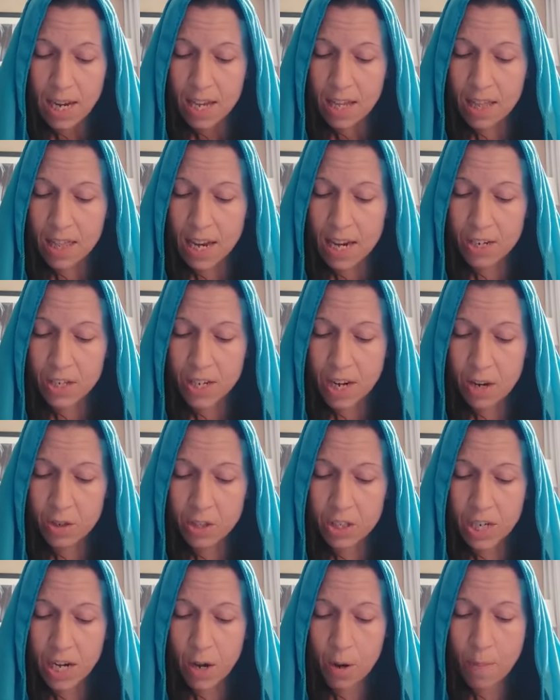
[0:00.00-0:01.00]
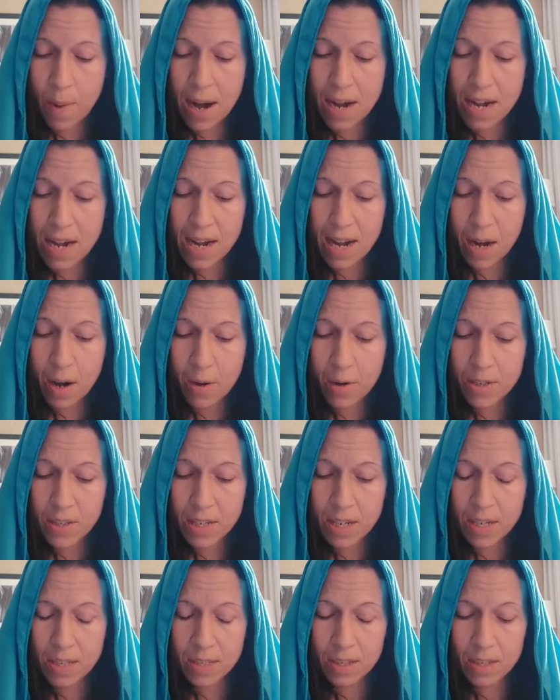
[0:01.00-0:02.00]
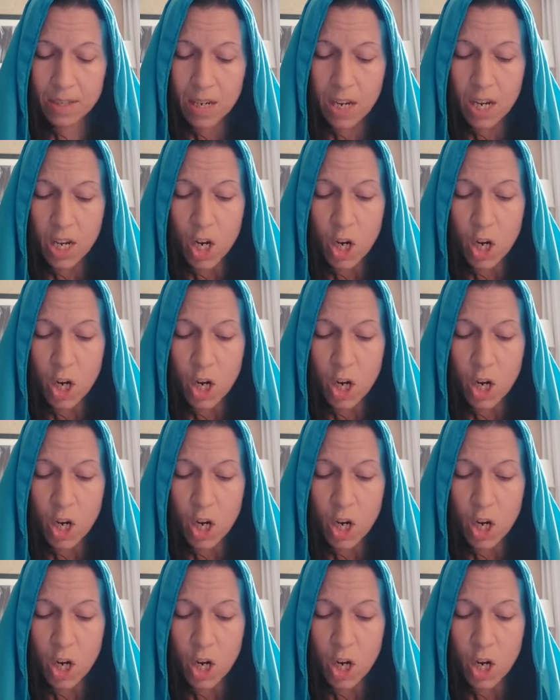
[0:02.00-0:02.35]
They shall share my inheritance.